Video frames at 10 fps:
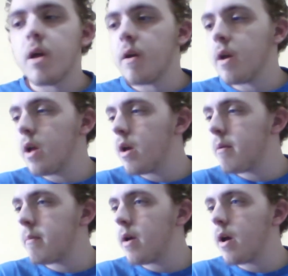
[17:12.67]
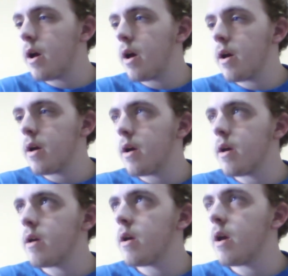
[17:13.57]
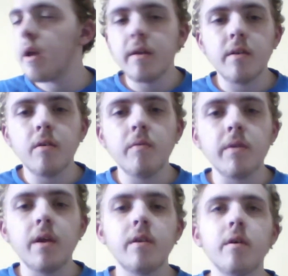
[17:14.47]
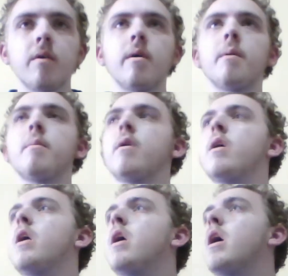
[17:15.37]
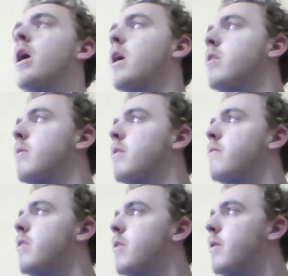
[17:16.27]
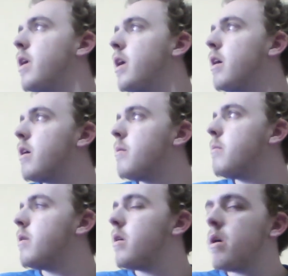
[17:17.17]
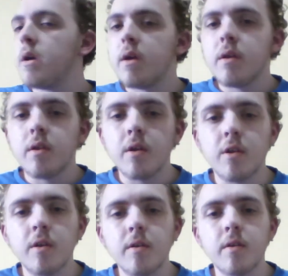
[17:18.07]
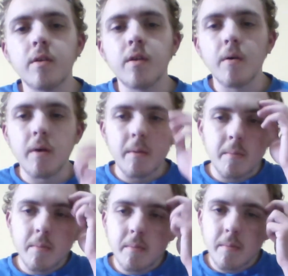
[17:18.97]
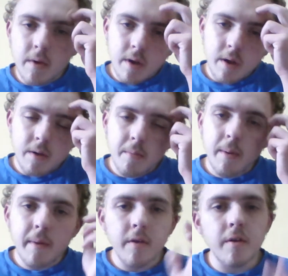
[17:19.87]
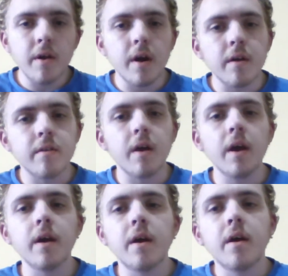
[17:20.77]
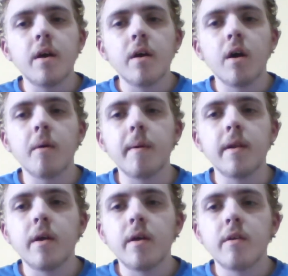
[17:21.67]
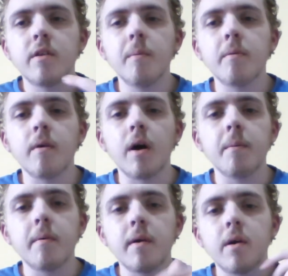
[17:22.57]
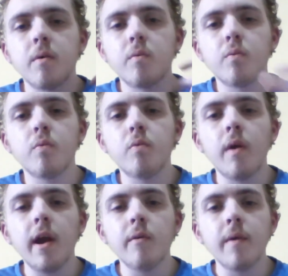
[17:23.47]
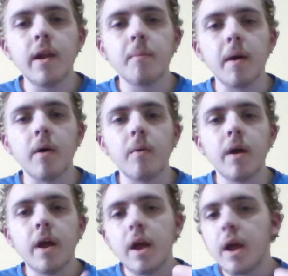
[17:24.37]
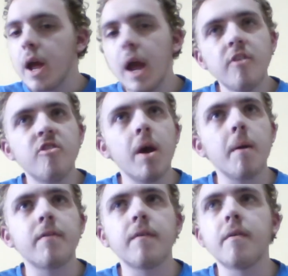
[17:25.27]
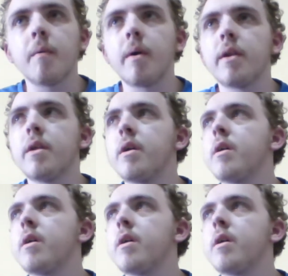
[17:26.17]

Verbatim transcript: Okay, um, uh, I guess that's all really. So, um, I guess I'll end the video here. Um, so, so, so um, make sure you guys like comment, subscribe, ring ring the bell, and share with everyone.